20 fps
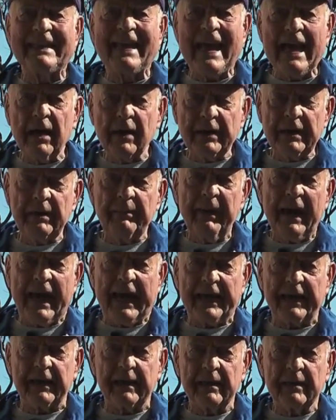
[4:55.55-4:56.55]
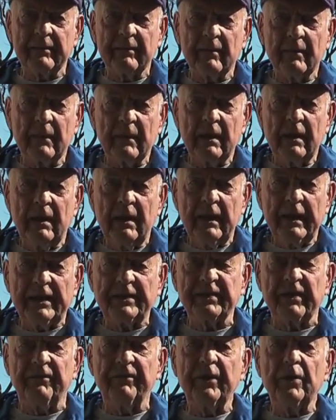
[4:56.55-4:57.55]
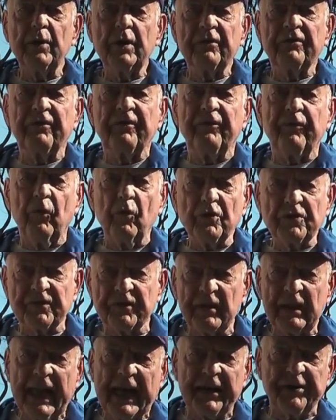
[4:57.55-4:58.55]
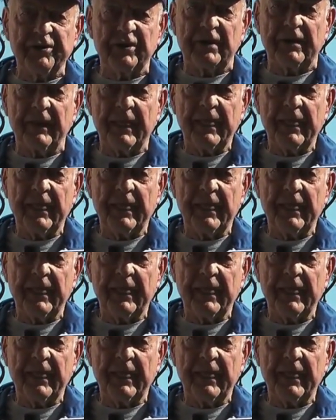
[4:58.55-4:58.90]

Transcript: down and back. It's a very forceful action.